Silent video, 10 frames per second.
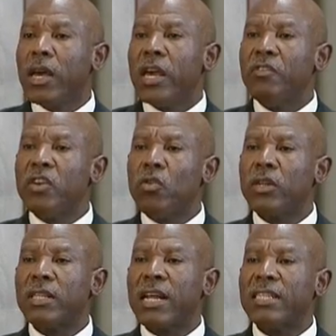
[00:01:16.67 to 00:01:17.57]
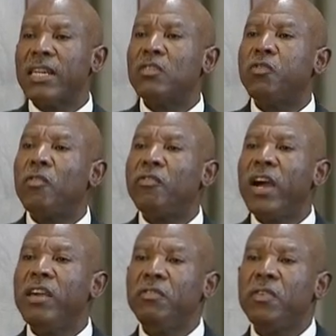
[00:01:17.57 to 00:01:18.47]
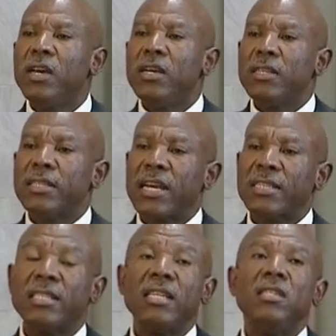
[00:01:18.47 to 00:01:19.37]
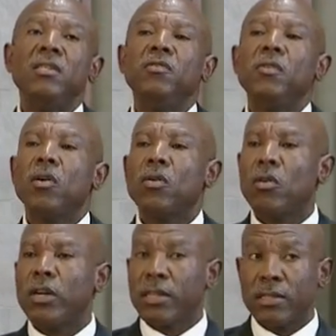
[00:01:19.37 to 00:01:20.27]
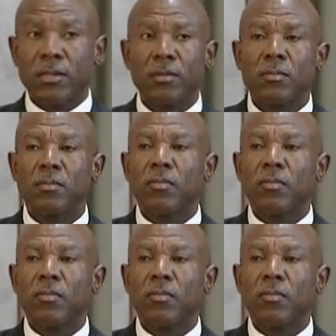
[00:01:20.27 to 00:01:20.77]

having contracted for 5 successive quarters.